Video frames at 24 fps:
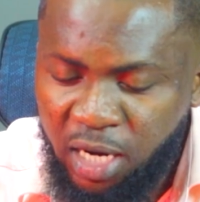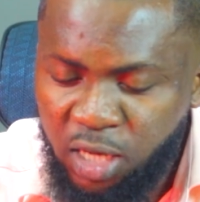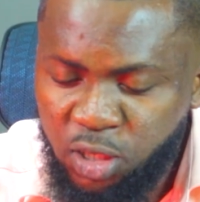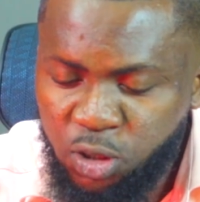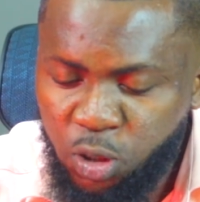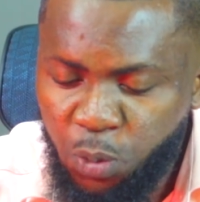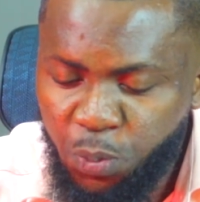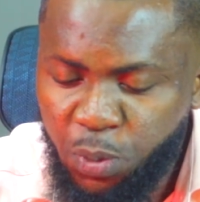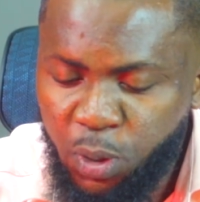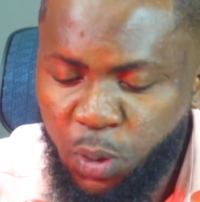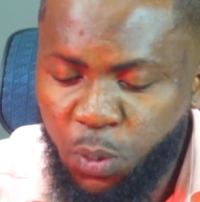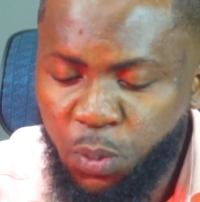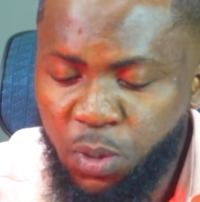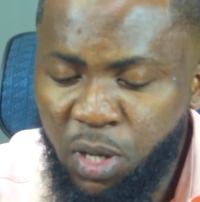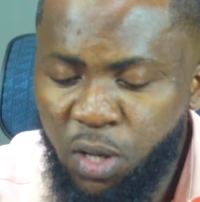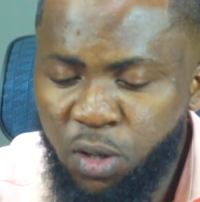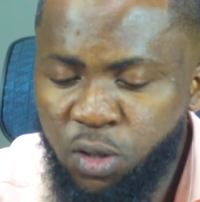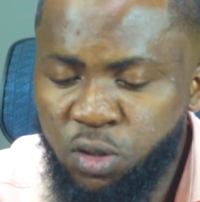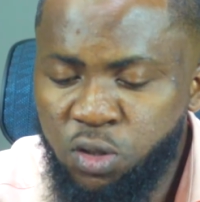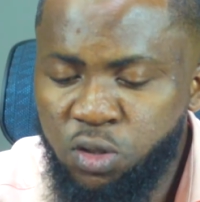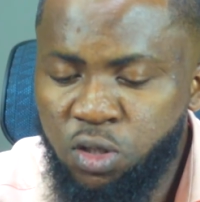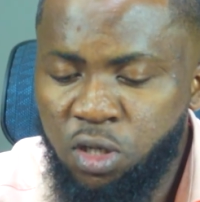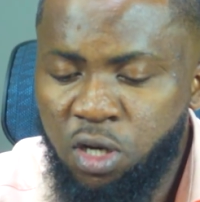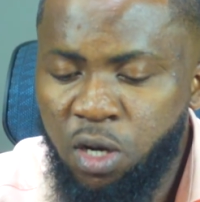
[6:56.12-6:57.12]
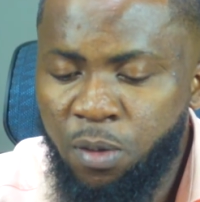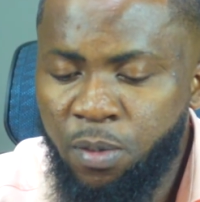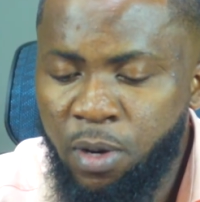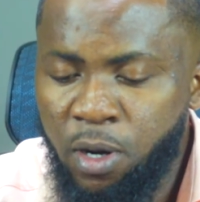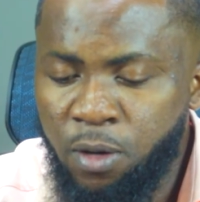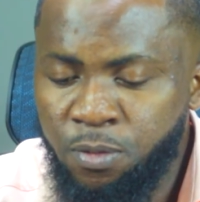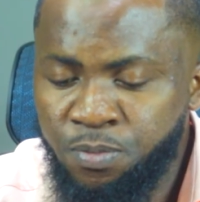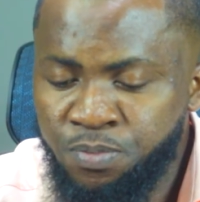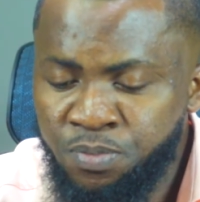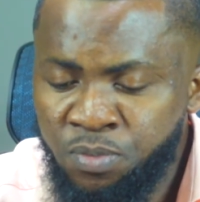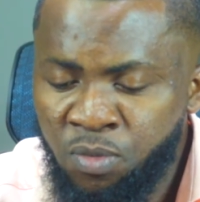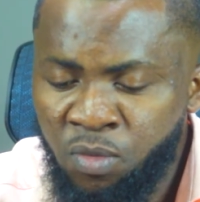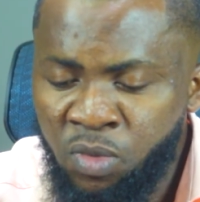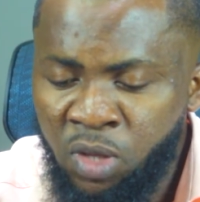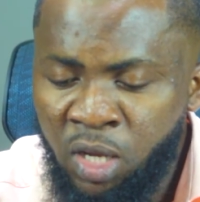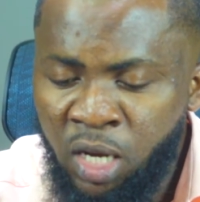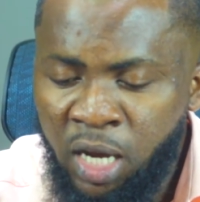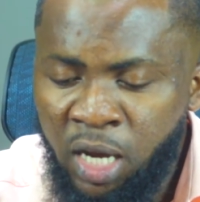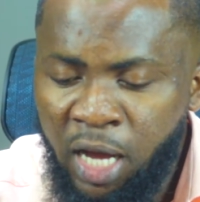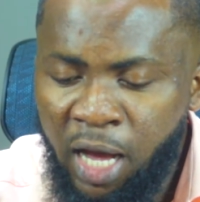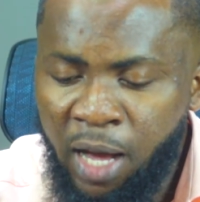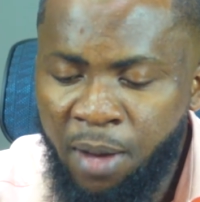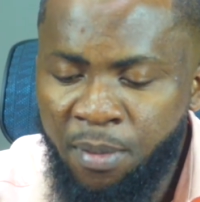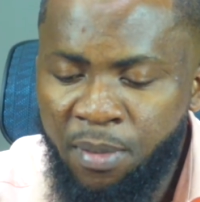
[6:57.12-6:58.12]
the next topic, we are going to talk about
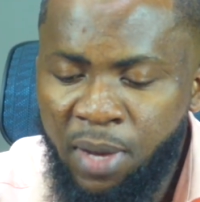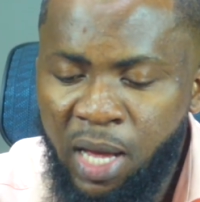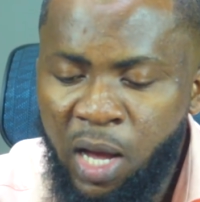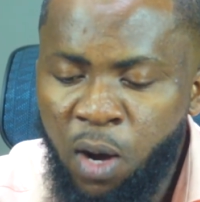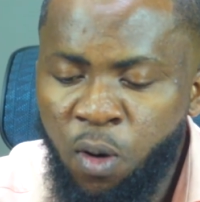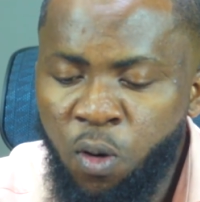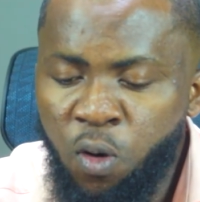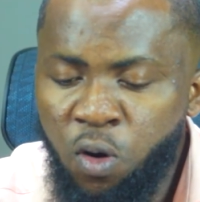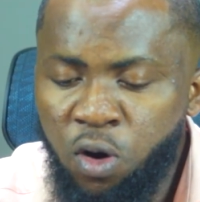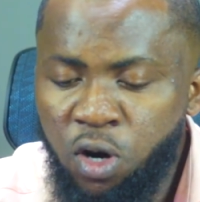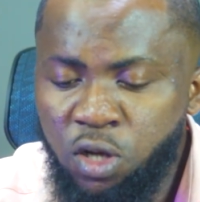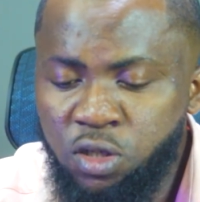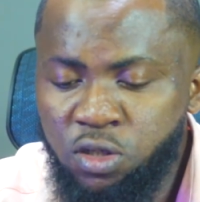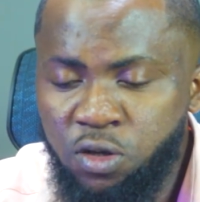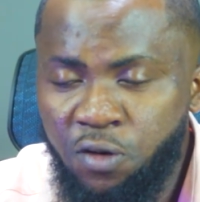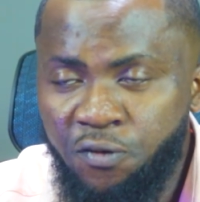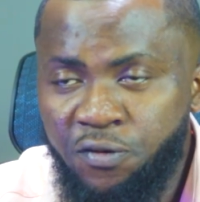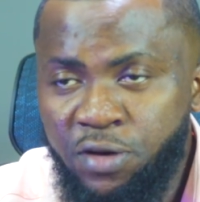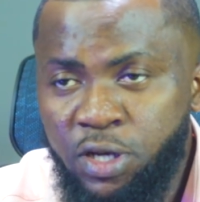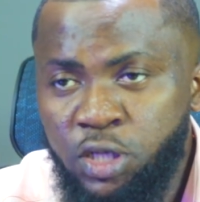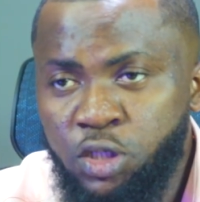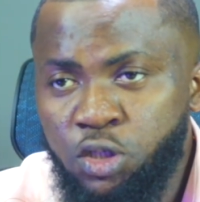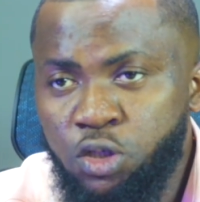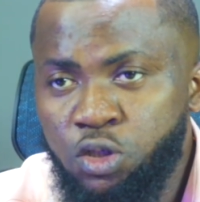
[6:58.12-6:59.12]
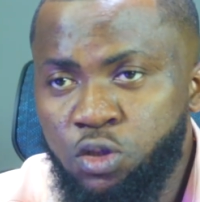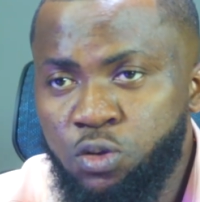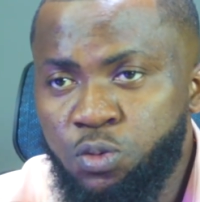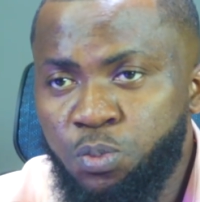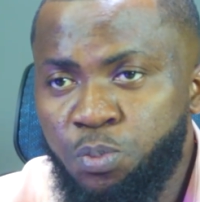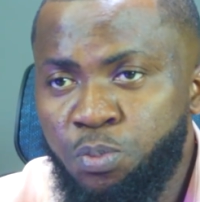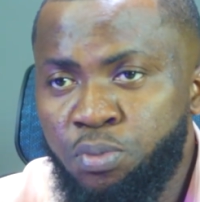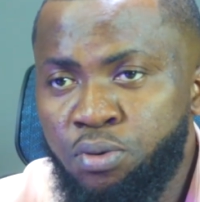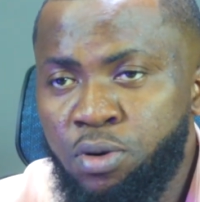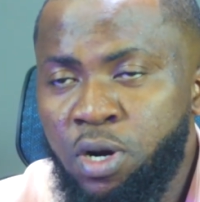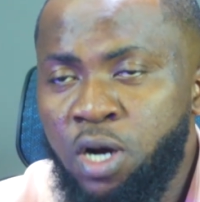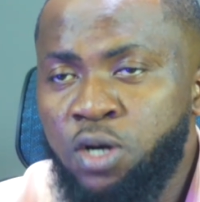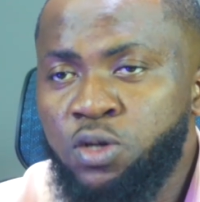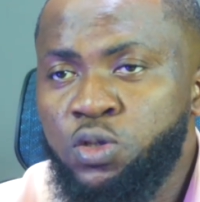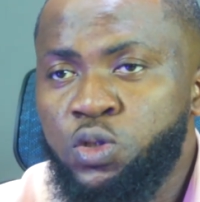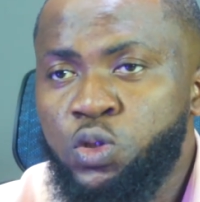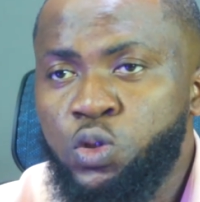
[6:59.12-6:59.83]
a whole lot of issues prior